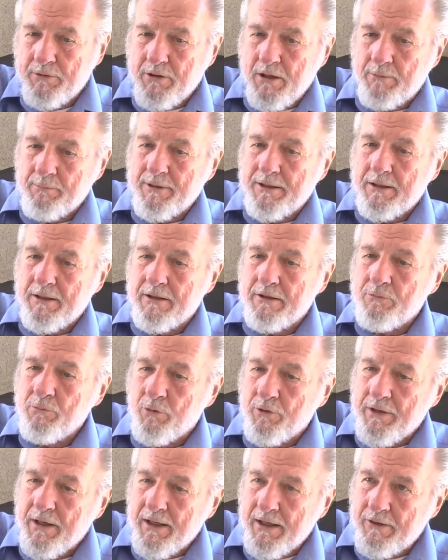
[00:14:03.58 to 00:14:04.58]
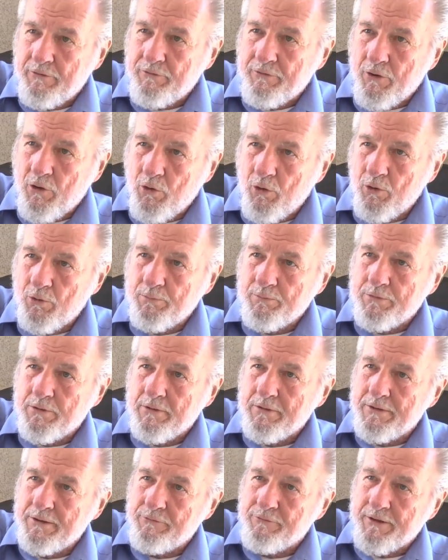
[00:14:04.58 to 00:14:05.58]
coming in would have a home to
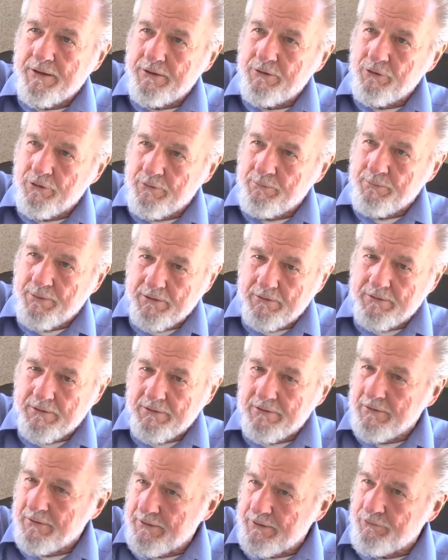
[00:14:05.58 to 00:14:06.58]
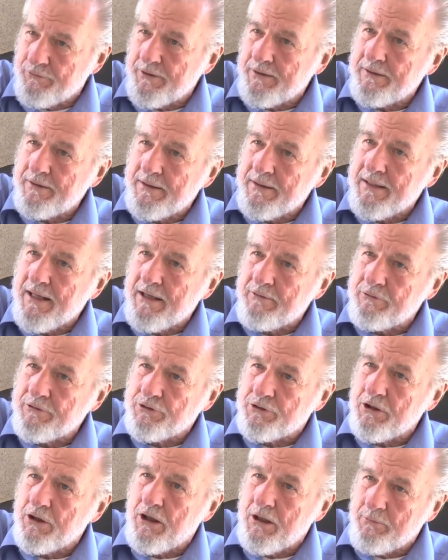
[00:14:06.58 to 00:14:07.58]
live in or a building to live in and have a
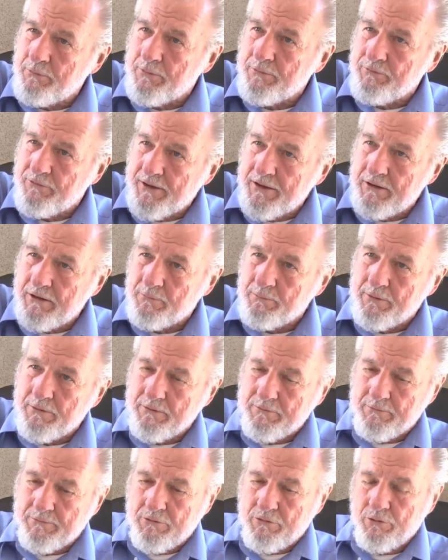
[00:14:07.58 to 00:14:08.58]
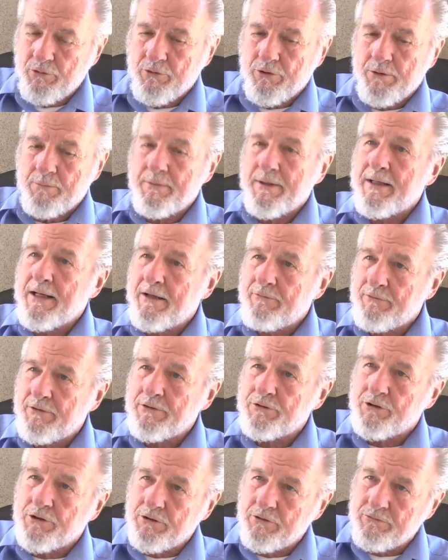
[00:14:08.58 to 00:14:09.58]
job available to them and have
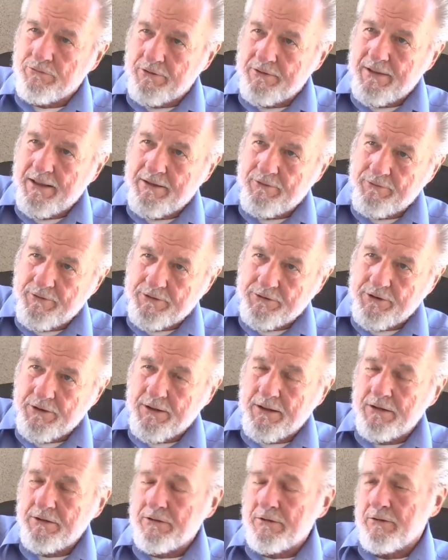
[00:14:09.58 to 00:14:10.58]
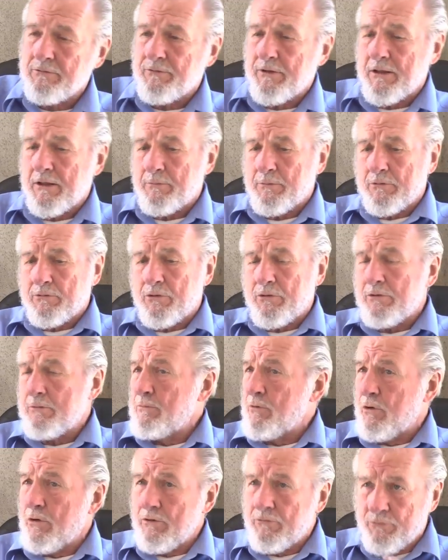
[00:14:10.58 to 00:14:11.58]
their children have education available to
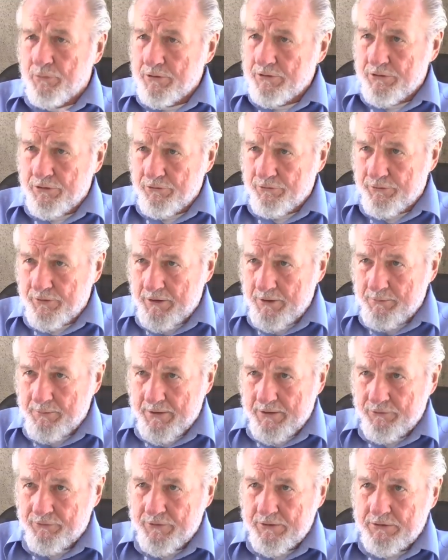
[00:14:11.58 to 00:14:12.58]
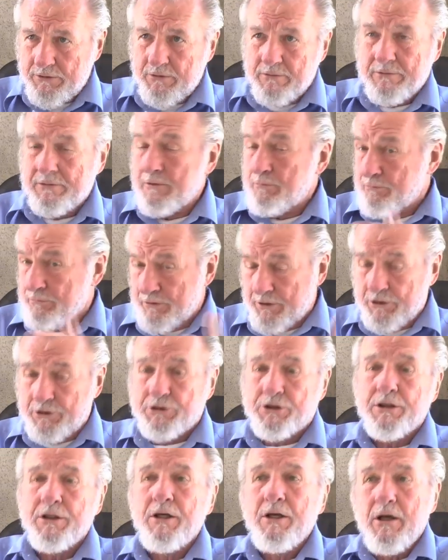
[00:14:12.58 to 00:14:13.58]
them, all of which is very beneficial. And the
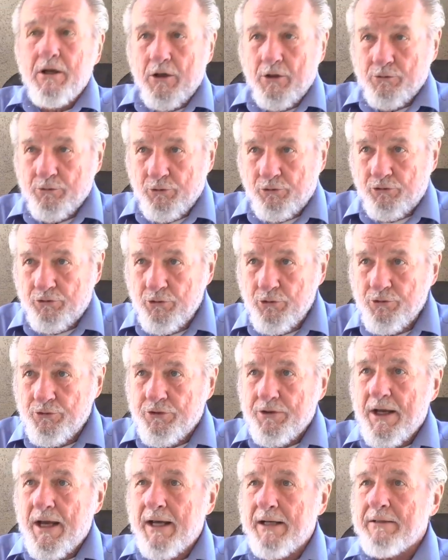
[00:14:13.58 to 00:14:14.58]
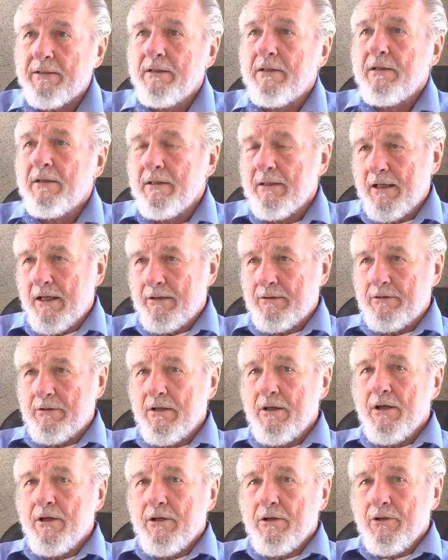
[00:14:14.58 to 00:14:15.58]
British understood that and
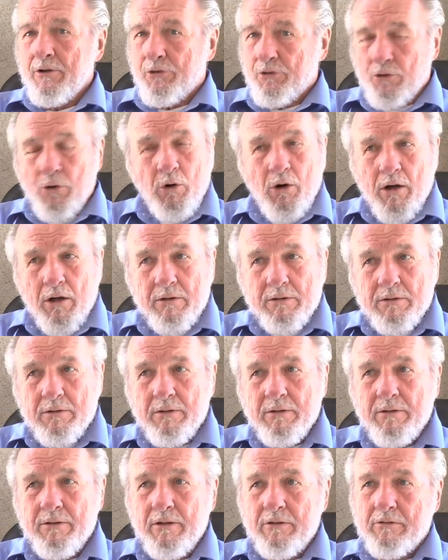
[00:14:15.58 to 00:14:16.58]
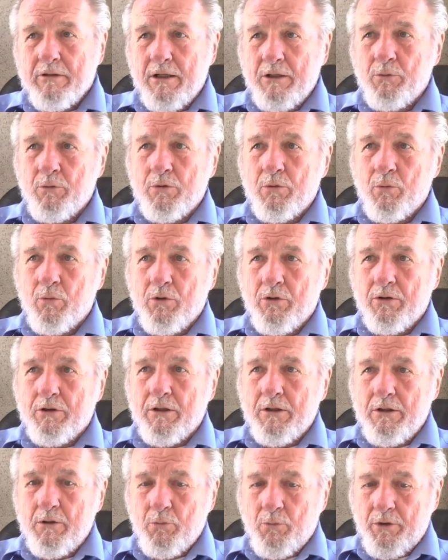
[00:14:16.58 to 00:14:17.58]
thought that they were
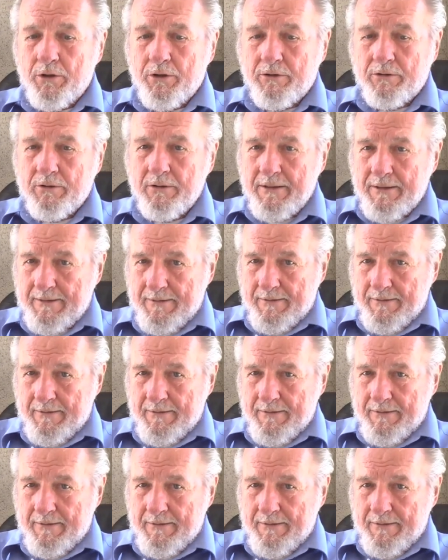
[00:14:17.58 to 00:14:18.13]
working with